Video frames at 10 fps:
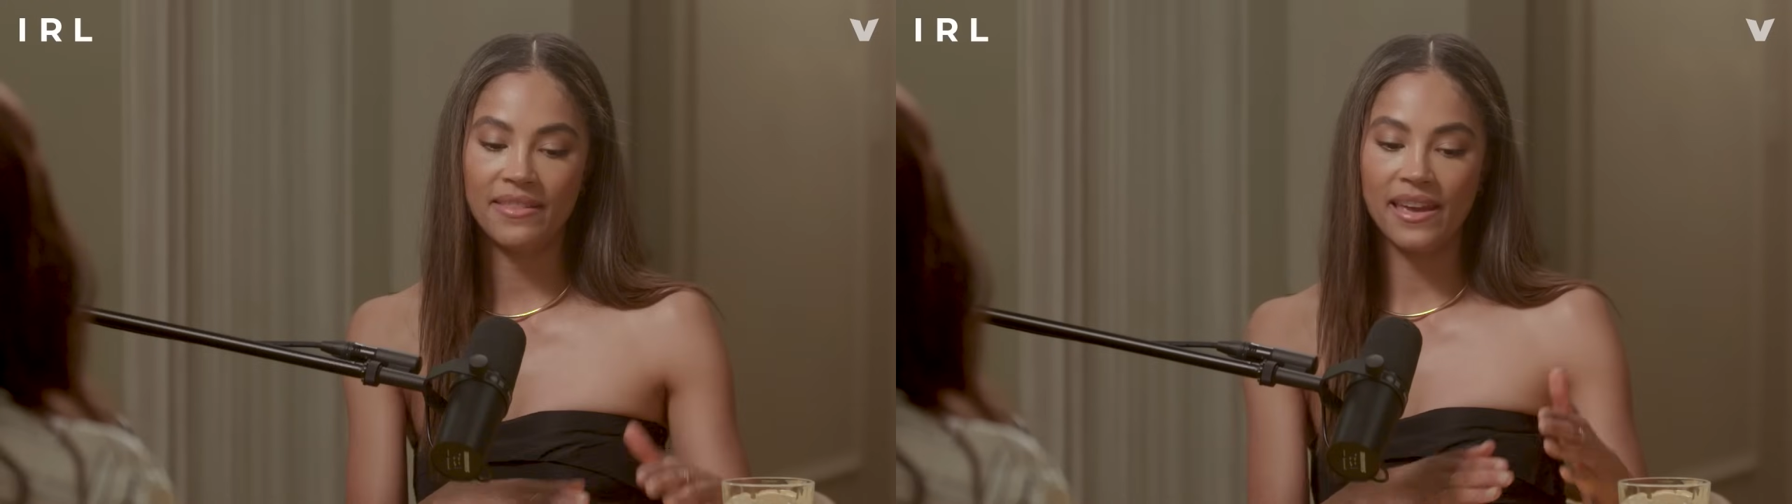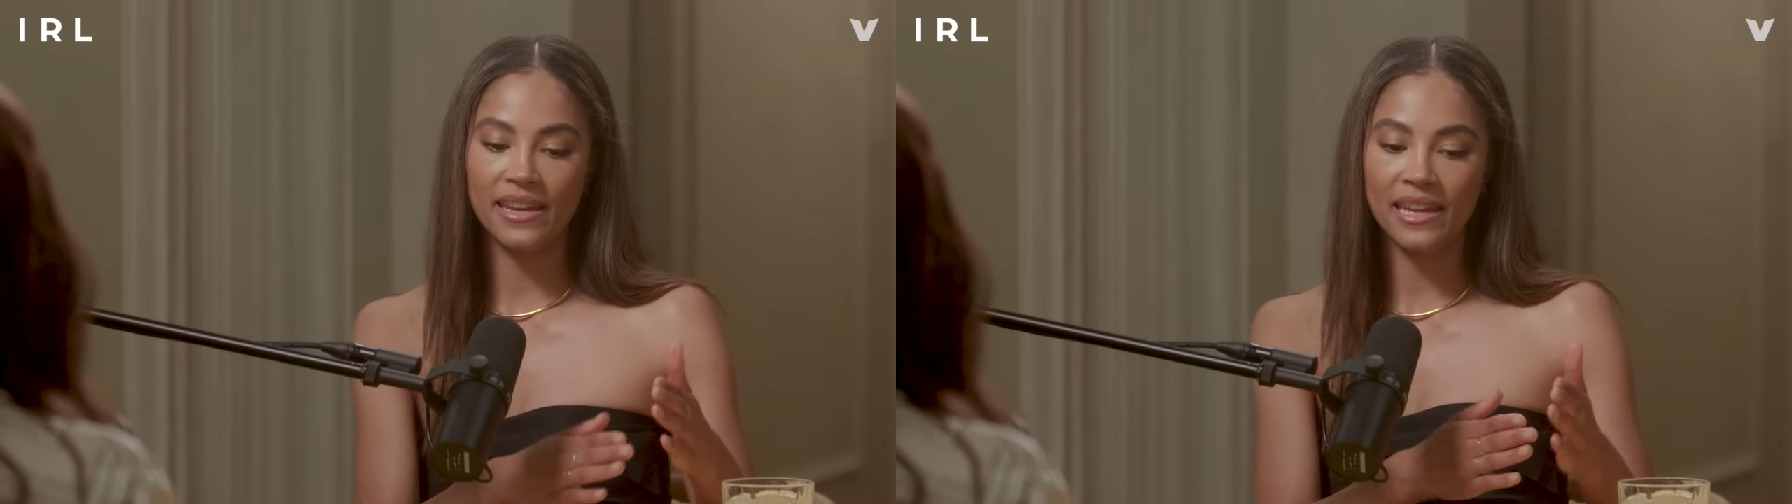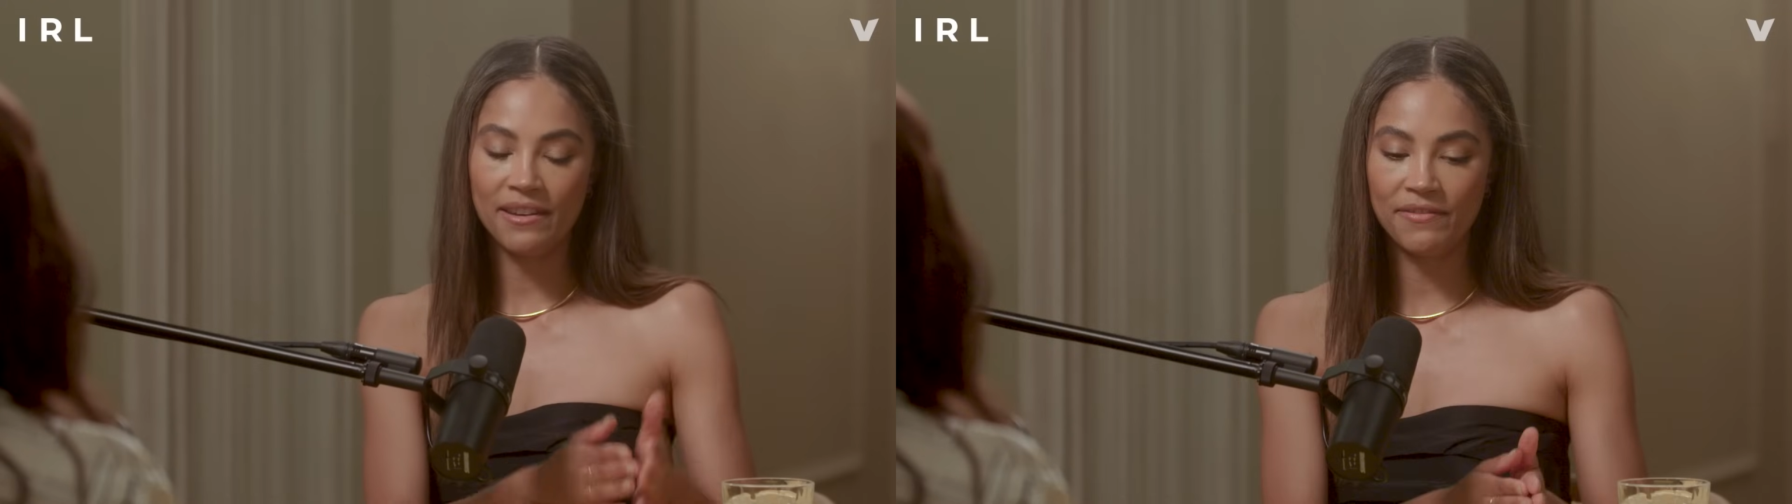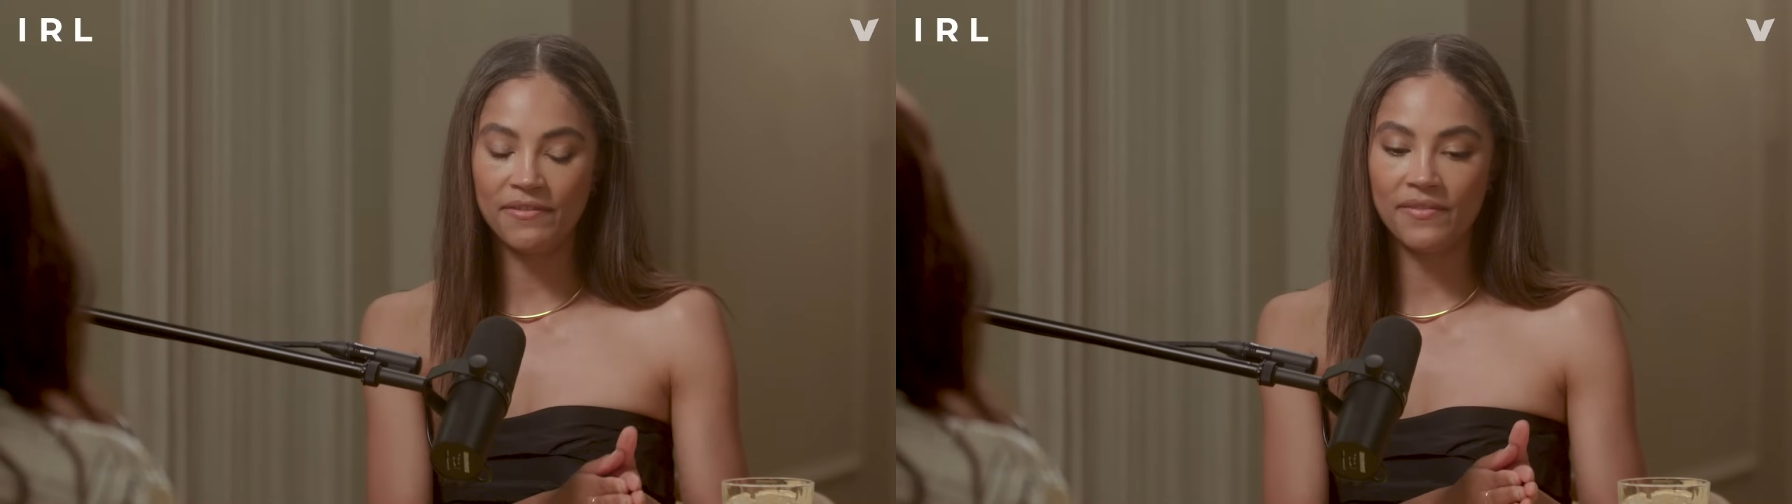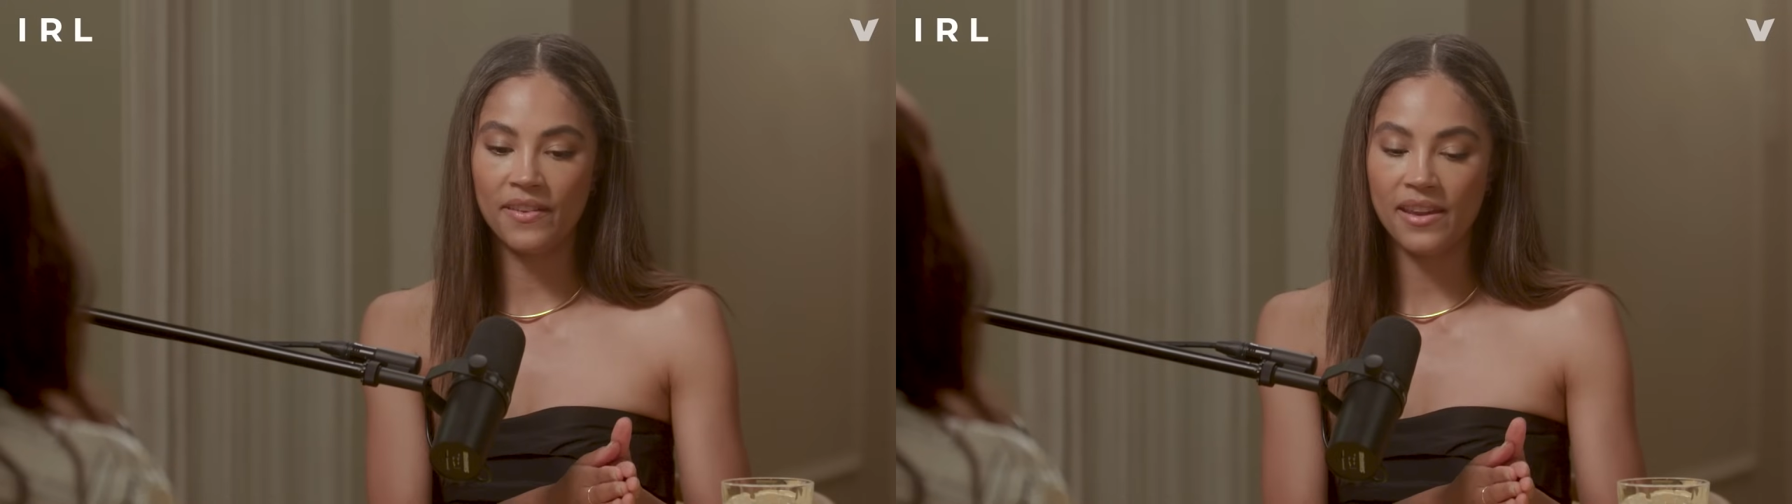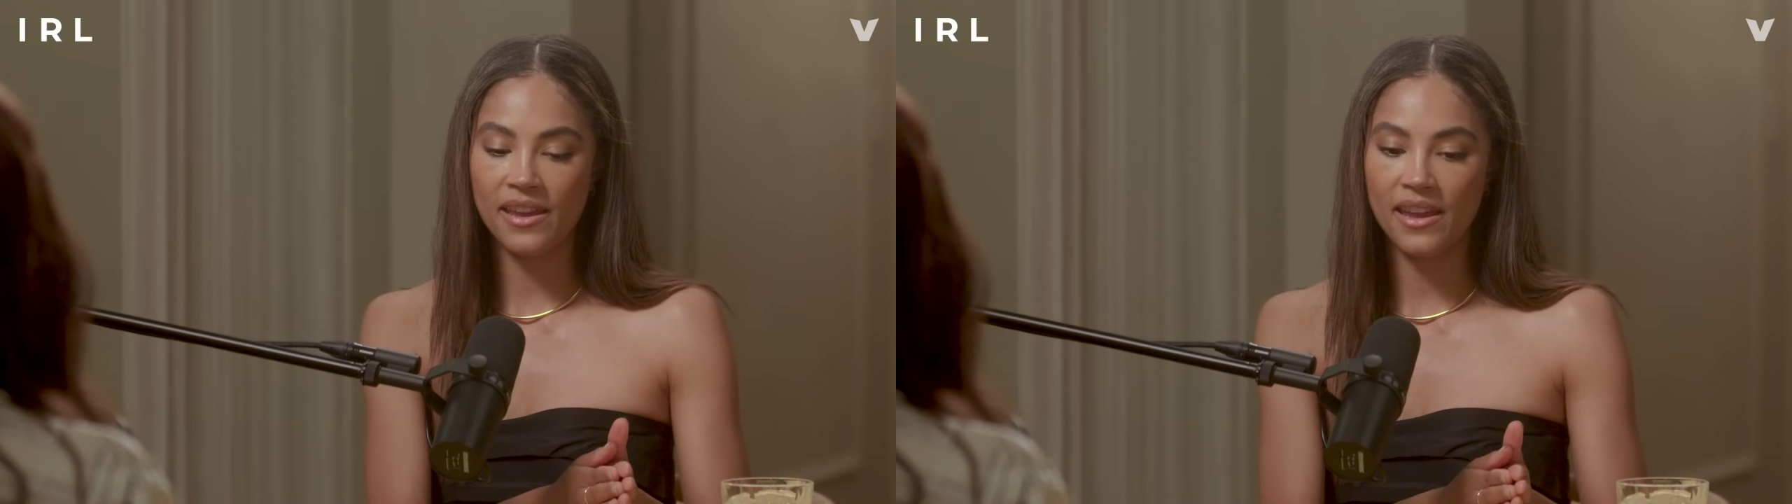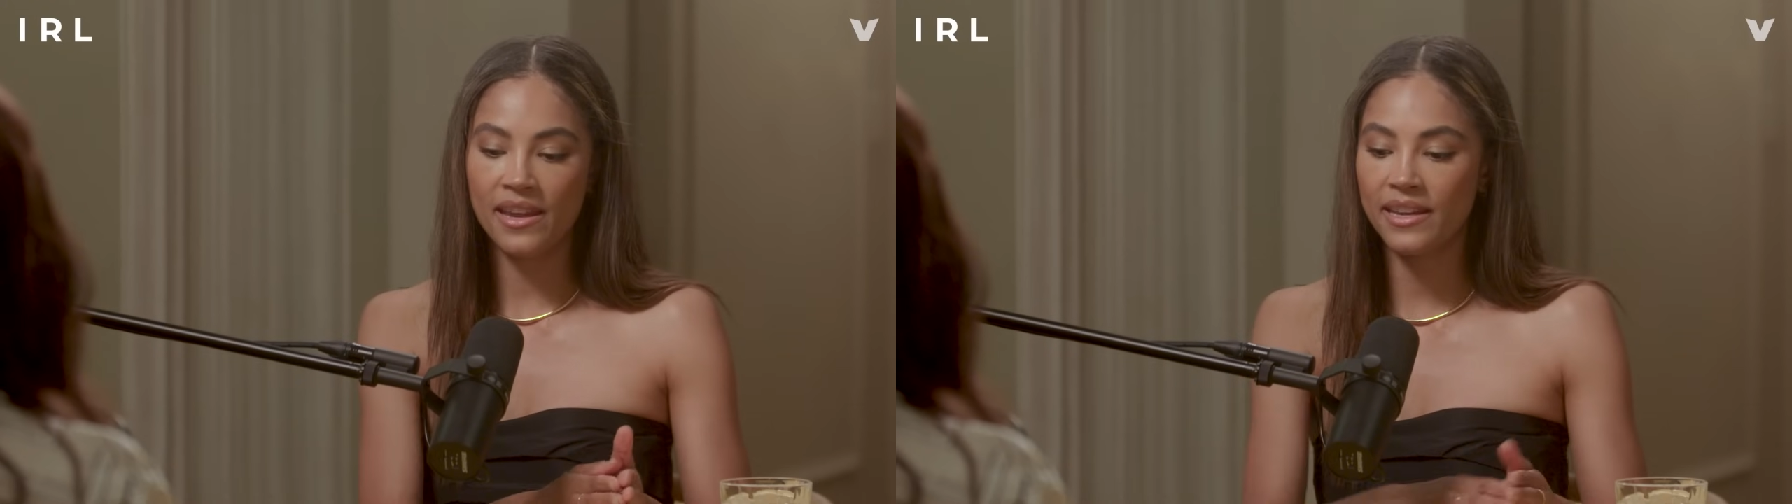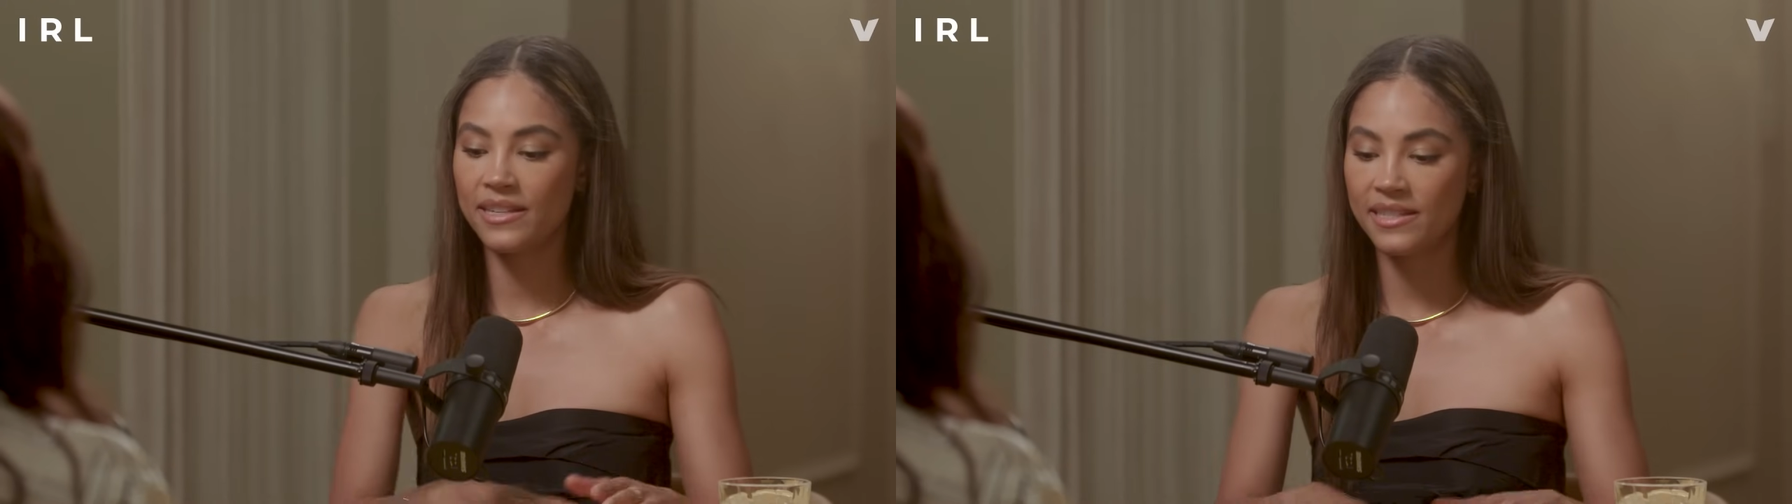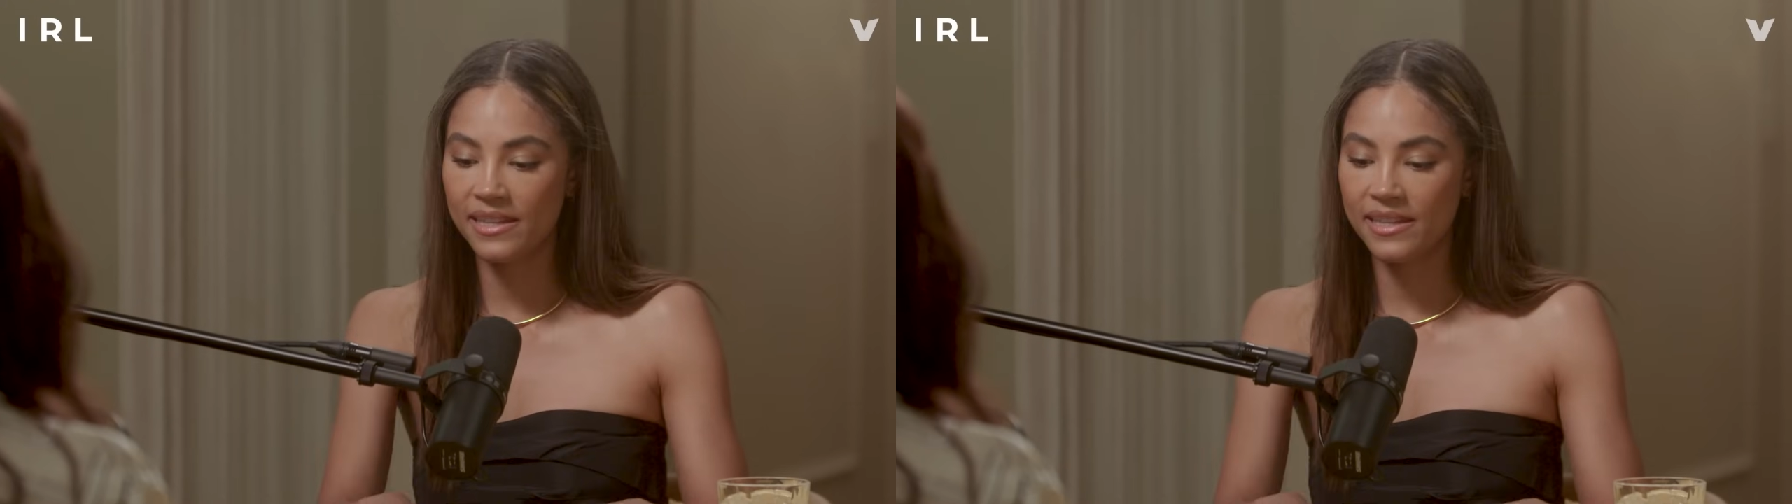that if it can